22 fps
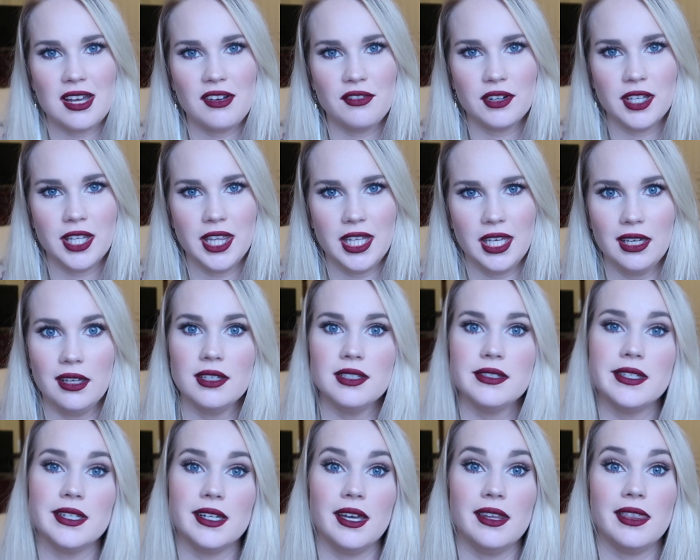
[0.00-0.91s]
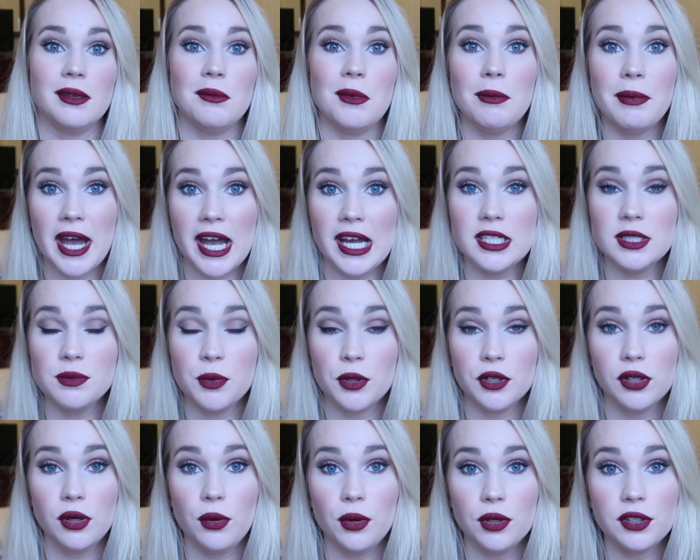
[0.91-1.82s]
everything is to get them a
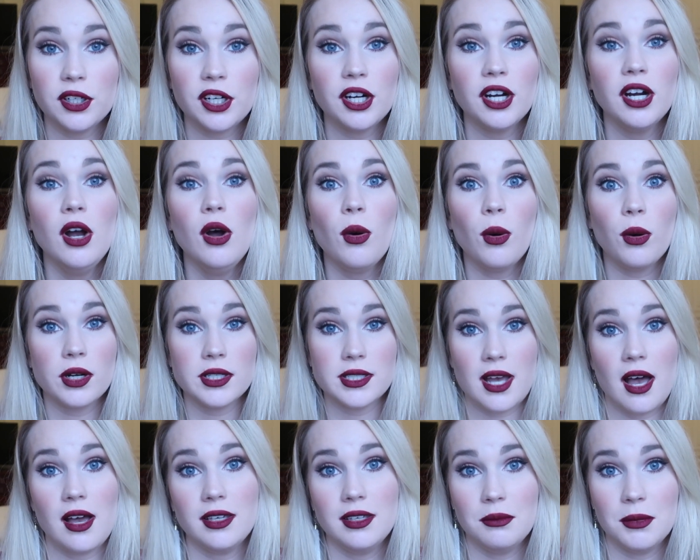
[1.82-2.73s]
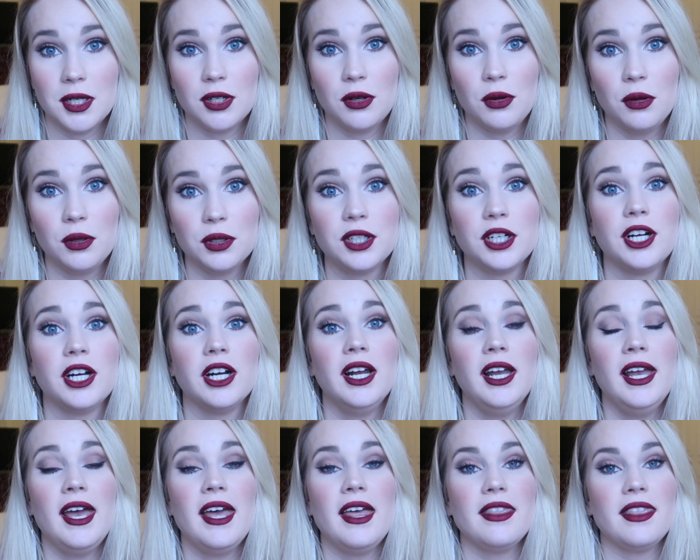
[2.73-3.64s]
passport holder or a document holder.